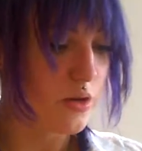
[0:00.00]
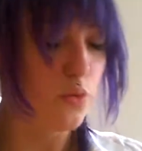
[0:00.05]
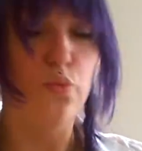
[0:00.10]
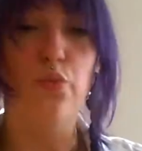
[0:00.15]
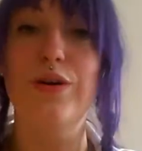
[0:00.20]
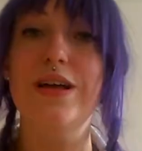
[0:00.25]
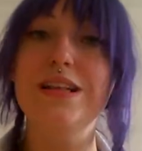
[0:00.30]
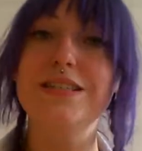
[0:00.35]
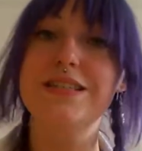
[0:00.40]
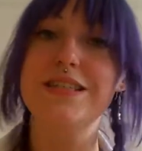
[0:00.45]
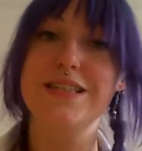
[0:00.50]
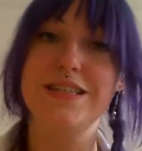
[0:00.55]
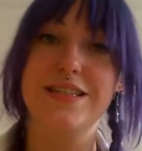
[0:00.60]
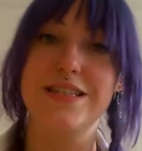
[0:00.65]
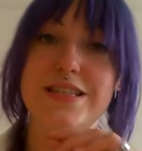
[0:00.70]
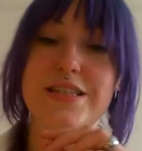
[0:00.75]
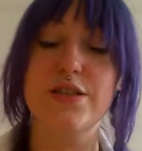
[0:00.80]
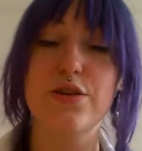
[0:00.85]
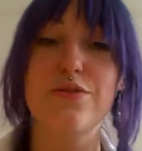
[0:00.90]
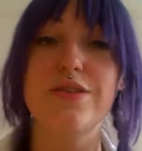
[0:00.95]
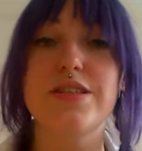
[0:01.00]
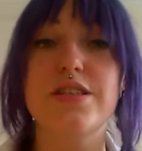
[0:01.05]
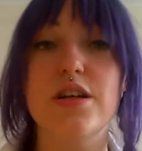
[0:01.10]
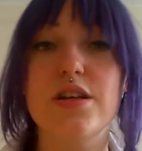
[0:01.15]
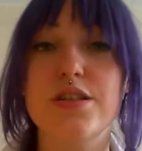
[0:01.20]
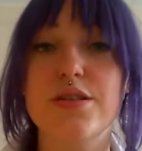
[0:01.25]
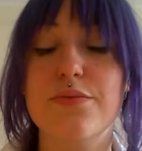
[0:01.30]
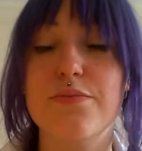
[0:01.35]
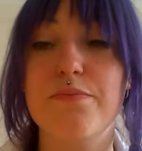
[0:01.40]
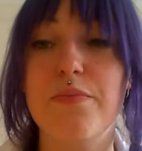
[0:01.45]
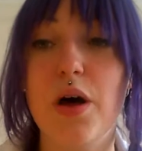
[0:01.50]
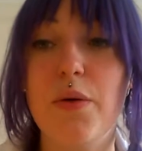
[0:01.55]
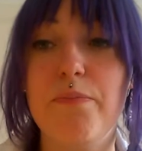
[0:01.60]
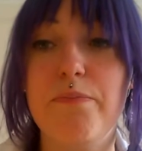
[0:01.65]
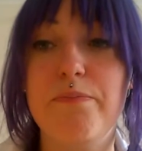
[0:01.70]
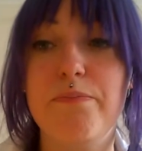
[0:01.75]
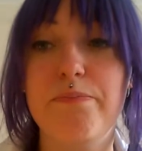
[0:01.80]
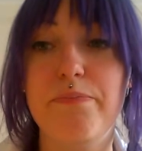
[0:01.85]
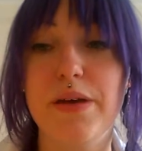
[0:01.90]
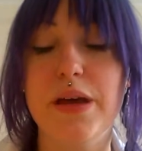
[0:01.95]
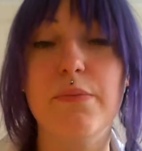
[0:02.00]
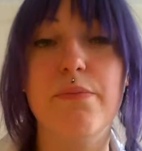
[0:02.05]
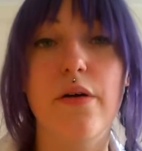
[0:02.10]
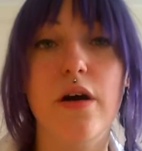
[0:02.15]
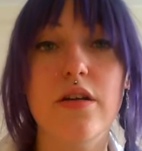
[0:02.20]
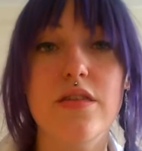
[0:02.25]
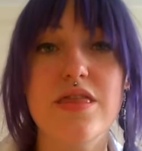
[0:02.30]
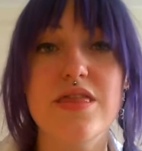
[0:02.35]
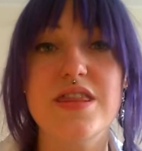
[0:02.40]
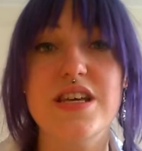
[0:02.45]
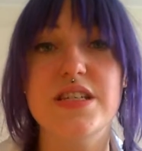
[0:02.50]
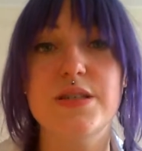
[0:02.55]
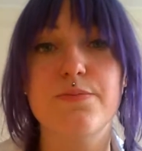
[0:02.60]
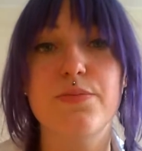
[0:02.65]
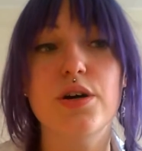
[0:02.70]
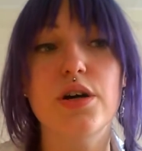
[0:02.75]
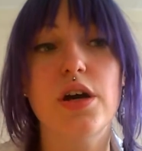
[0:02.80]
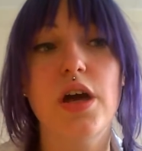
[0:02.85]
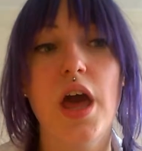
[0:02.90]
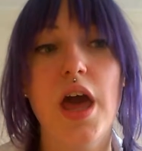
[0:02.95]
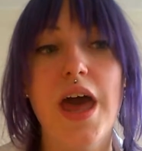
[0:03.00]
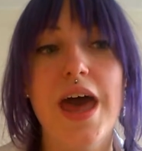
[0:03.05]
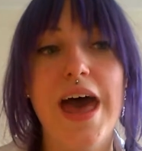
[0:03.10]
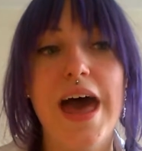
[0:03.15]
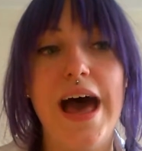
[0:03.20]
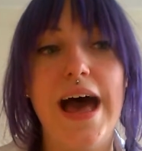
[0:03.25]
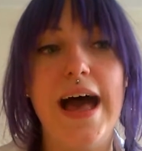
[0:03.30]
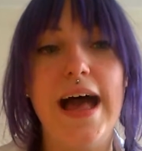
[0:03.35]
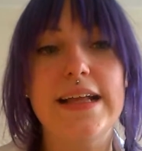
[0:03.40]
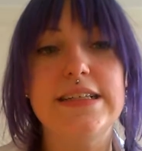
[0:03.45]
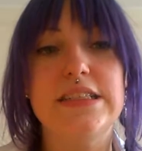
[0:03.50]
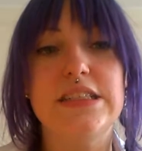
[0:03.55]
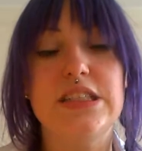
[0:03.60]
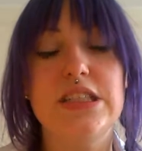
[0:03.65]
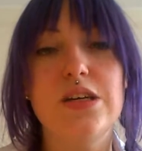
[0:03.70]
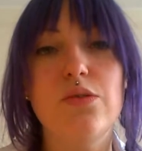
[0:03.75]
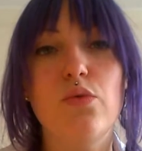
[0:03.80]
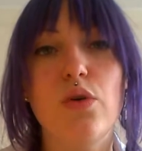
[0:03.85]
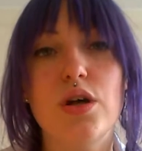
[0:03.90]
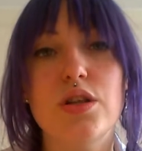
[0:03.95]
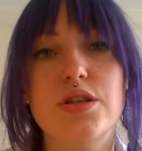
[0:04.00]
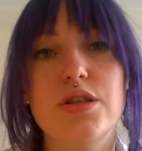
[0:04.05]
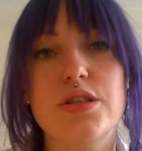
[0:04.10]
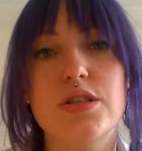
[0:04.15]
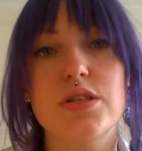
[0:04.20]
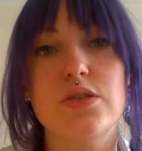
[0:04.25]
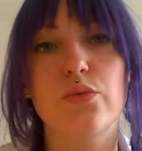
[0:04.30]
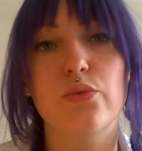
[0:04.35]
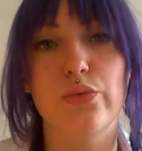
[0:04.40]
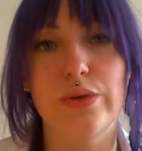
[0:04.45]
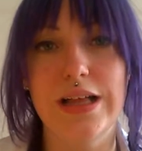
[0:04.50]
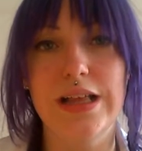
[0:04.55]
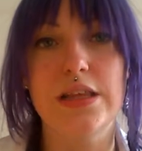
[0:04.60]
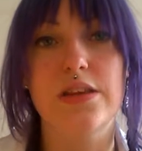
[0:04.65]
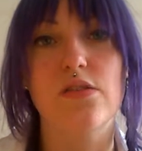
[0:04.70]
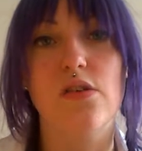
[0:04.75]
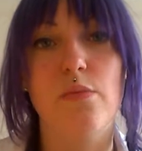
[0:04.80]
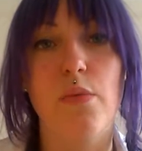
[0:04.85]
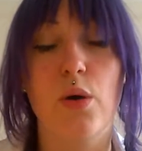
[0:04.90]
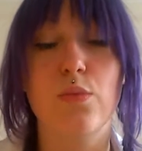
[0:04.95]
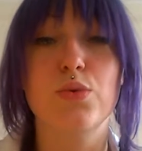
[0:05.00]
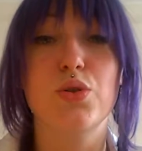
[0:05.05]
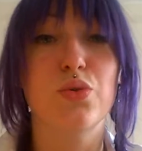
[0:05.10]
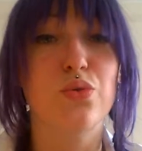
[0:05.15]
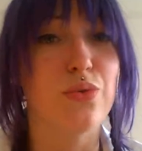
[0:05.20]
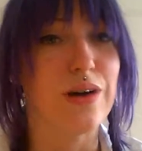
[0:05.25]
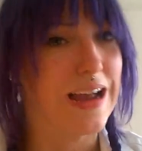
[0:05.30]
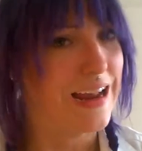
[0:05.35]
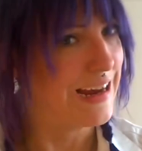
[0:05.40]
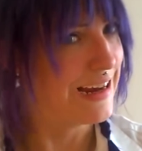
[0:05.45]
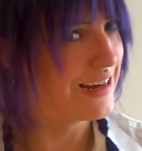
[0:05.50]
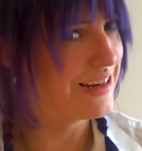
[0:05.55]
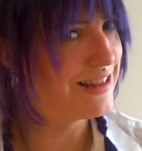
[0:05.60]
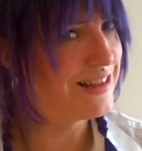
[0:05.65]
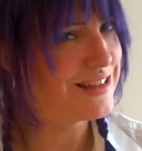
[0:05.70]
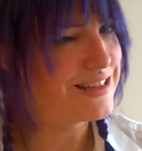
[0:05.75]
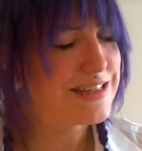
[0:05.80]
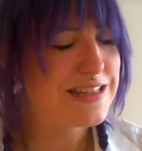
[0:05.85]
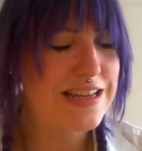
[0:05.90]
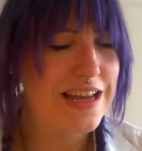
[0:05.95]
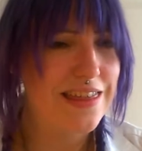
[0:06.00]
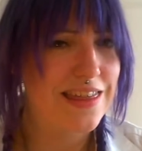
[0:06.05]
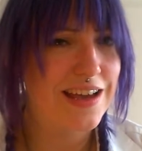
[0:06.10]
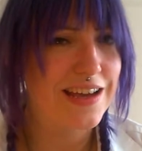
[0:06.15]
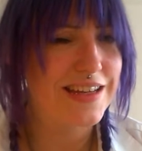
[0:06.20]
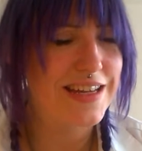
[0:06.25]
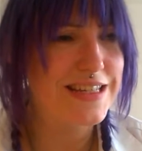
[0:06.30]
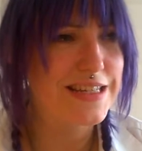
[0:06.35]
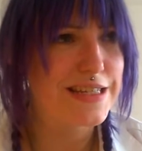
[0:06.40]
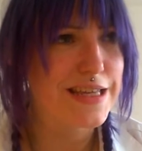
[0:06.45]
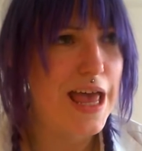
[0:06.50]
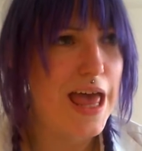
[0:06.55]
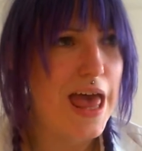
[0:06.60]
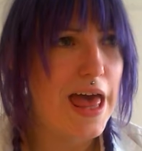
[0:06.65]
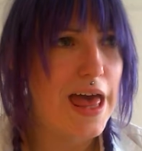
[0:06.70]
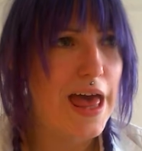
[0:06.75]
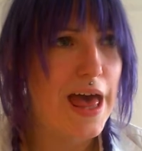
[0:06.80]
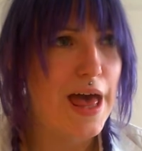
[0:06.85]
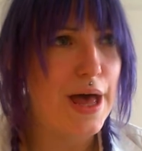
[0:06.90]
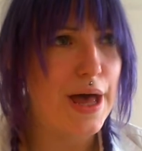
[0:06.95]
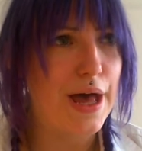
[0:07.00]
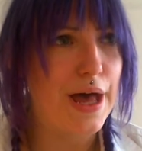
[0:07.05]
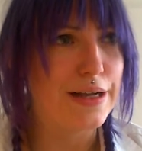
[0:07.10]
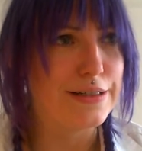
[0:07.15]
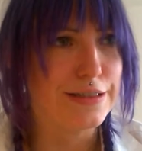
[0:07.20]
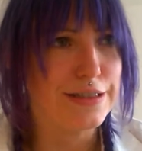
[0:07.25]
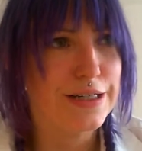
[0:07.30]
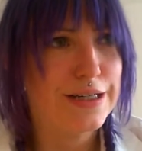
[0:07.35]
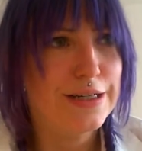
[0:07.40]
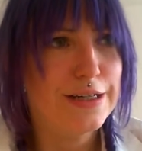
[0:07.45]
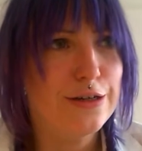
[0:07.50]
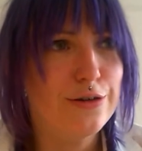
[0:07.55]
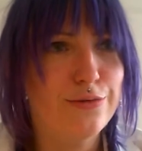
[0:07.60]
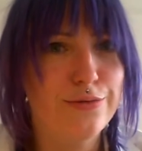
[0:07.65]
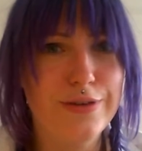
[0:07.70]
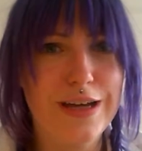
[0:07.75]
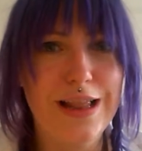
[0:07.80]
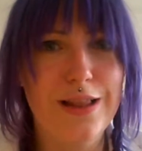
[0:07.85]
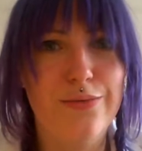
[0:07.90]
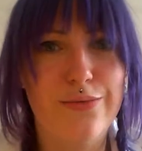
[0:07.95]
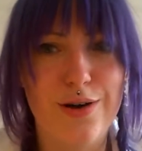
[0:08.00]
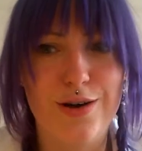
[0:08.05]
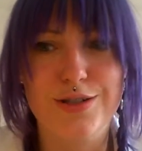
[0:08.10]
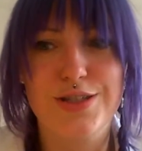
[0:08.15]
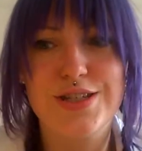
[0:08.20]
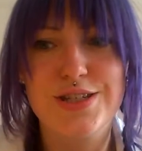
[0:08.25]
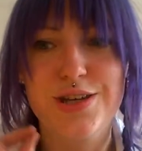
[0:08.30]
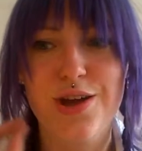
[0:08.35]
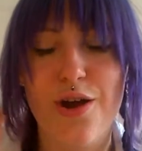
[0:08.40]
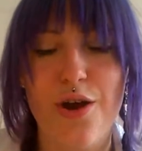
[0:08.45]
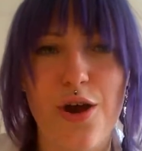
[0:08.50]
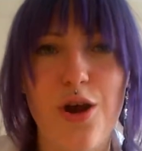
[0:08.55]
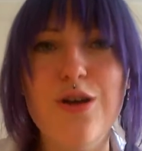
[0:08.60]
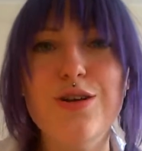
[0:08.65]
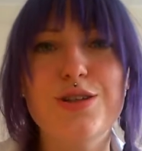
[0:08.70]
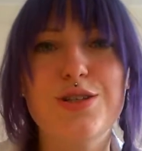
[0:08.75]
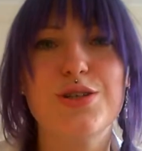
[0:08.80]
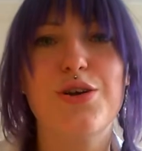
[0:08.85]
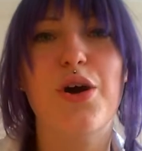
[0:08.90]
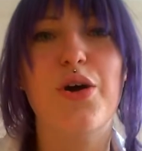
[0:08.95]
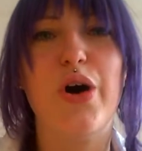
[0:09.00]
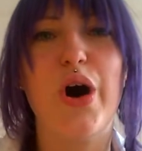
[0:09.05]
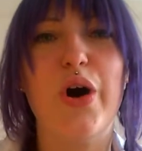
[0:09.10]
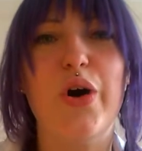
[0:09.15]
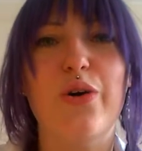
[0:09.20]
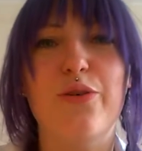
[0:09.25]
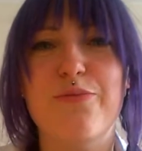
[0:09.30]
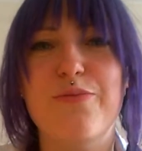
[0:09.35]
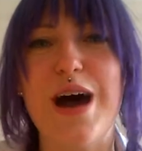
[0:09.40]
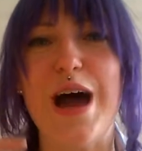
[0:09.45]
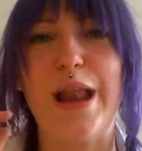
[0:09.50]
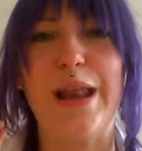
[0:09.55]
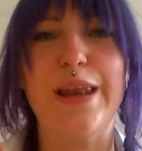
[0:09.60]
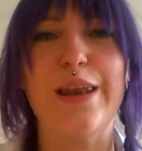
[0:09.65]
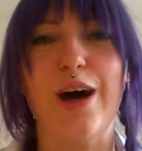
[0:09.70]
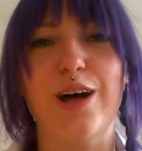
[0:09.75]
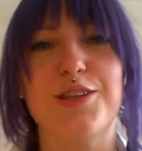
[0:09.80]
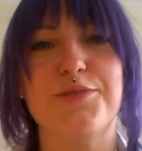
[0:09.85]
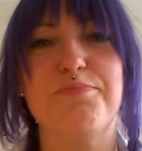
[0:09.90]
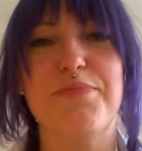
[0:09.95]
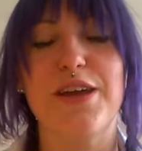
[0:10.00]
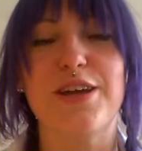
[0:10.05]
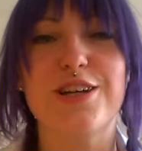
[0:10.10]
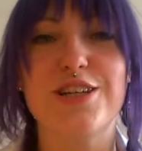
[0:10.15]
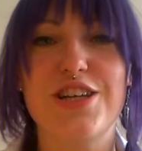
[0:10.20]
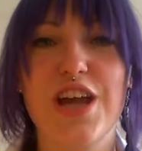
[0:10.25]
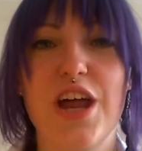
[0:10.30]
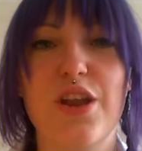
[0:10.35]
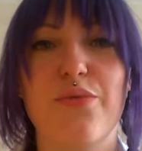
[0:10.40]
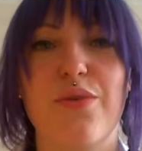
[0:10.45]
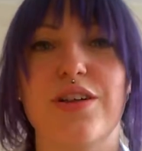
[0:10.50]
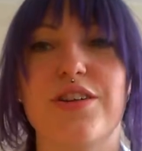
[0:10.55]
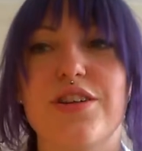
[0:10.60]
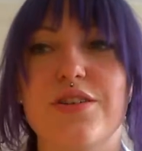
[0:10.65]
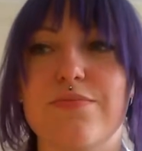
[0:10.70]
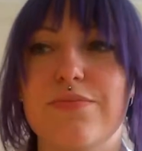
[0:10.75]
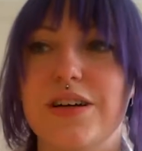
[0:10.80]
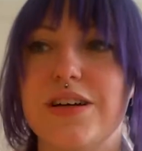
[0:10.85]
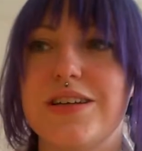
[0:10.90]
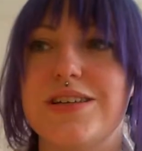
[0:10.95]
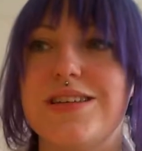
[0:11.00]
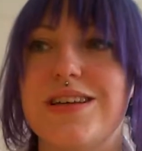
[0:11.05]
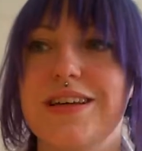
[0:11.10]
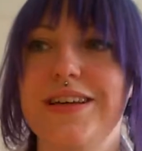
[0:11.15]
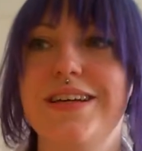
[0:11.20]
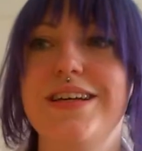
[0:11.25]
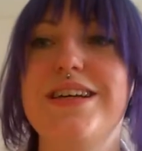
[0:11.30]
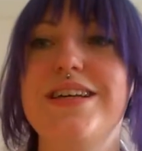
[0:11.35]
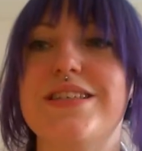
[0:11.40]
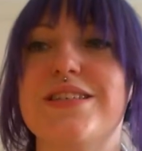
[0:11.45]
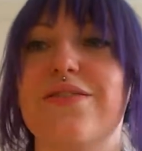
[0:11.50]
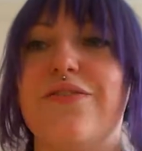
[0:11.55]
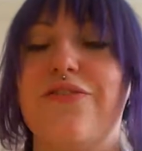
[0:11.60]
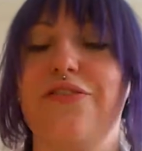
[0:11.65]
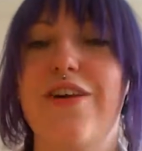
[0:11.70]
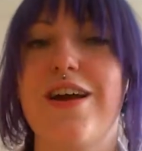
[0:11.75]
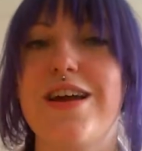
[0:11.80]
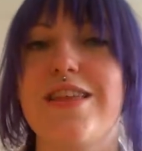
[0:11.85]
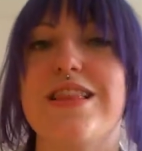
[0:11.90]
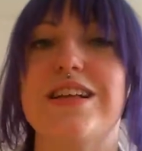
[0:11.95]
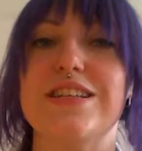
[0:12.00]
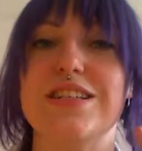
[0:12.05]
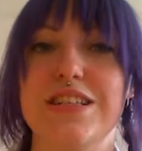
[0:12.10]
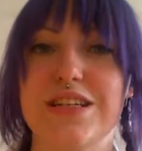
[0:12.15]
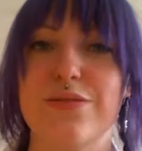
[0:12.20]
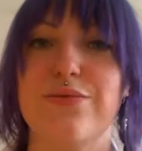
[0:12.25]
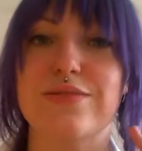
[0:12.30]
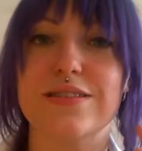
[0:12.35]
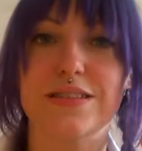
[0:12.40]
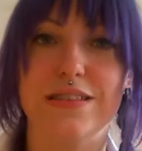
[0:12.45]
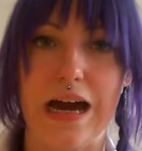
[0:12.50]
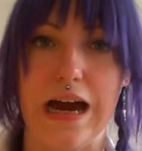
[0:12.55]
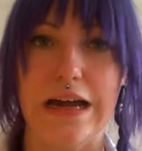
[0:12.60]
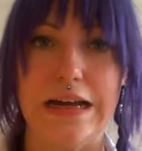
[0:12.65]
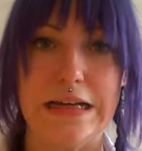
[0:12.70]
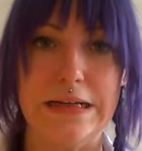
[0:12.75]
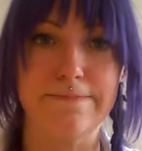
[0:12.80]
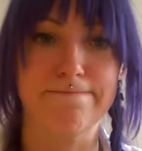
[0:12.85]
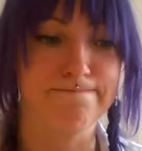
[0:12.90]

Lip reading: Will's sister is also a big part in this book, and she wants Will to come home to Wales, I think it is, and Will wants her to go home and not being a shadow hunter because he's afraid that she will die.